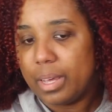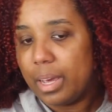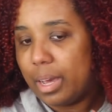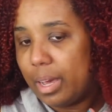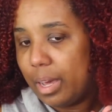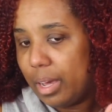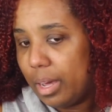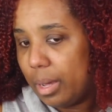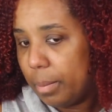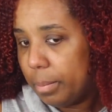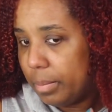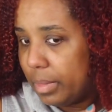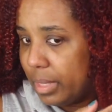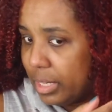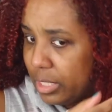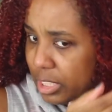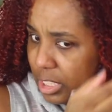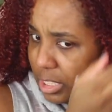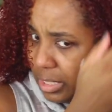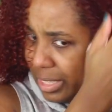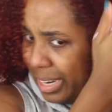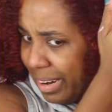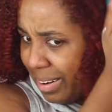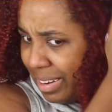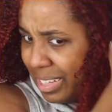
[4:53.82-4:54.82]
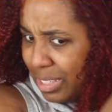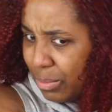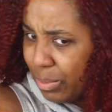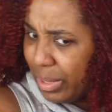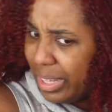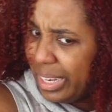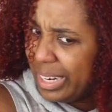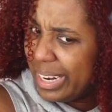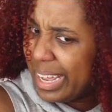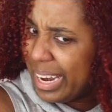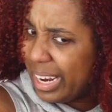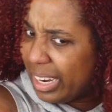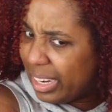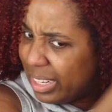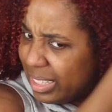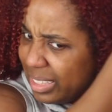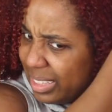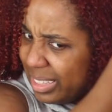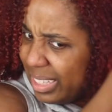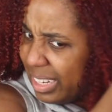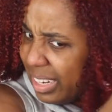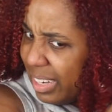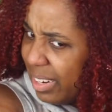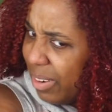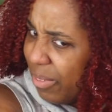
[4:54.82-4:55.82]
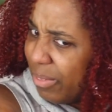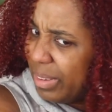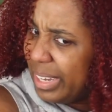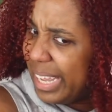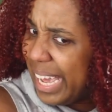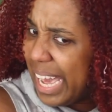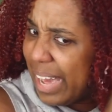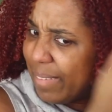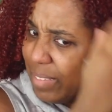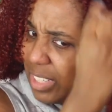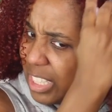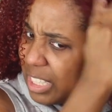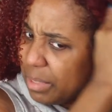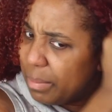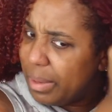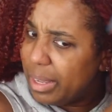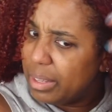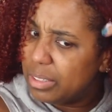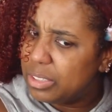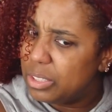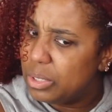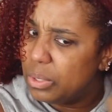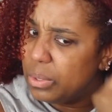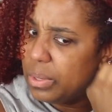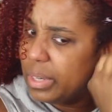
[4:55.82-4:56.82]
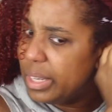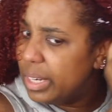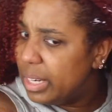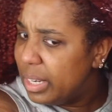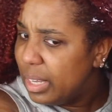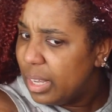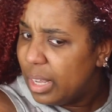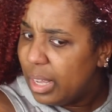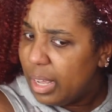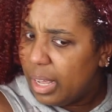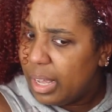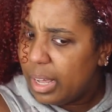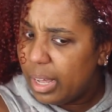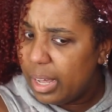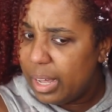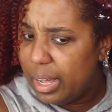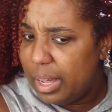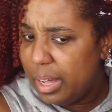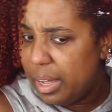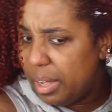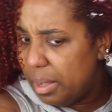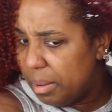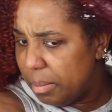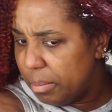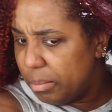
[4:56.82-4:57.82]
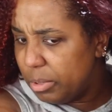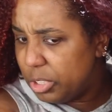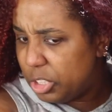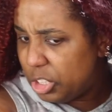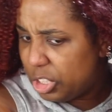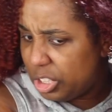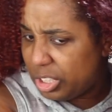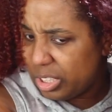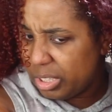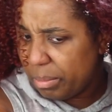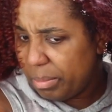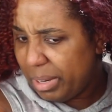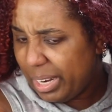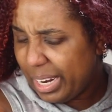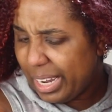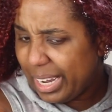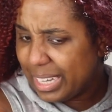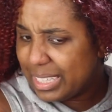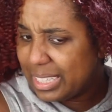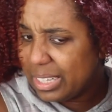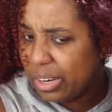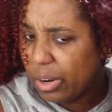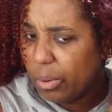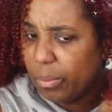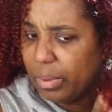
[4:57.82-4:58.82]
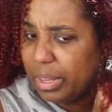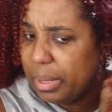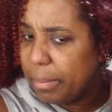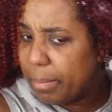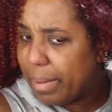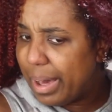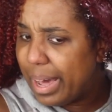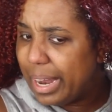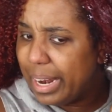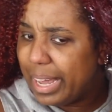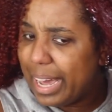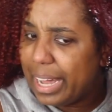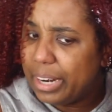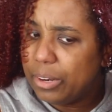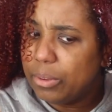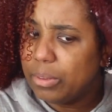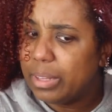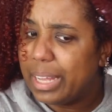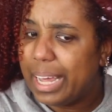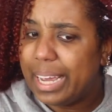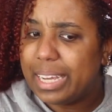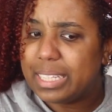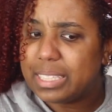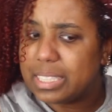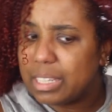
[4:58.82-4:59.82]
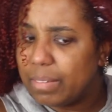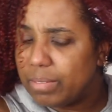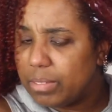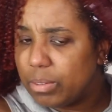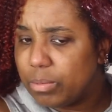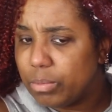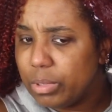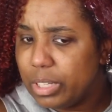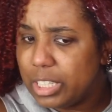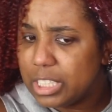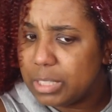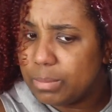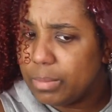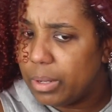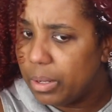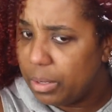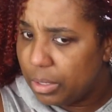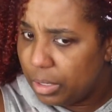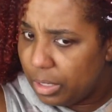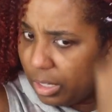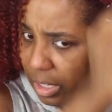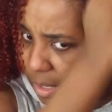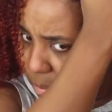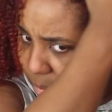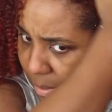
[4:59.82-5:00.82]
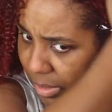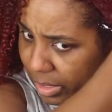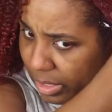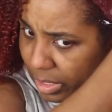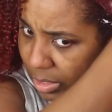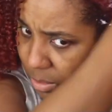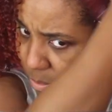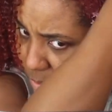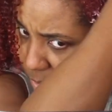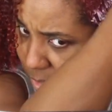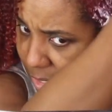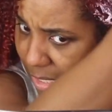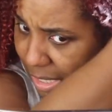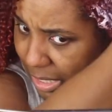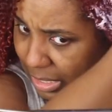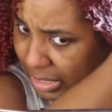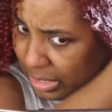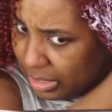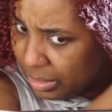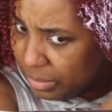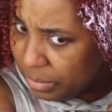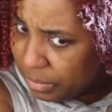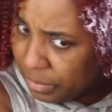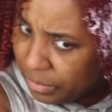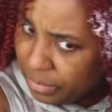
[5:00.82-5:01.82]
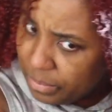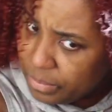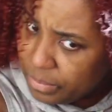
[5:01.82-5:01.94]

There don't really have a smell to it. Which, I mean, I guess I don't really mind it. I do like stuff to really smell good, but this one doesn't,